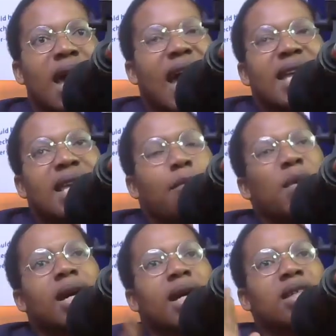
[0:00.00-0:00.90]
and yet
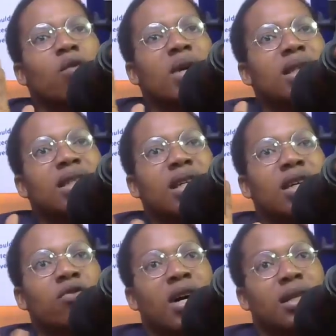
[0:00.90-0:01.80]
men casa when they see
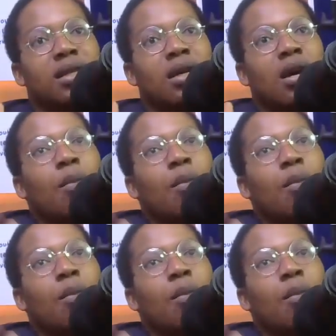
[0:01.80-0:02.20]
your drugs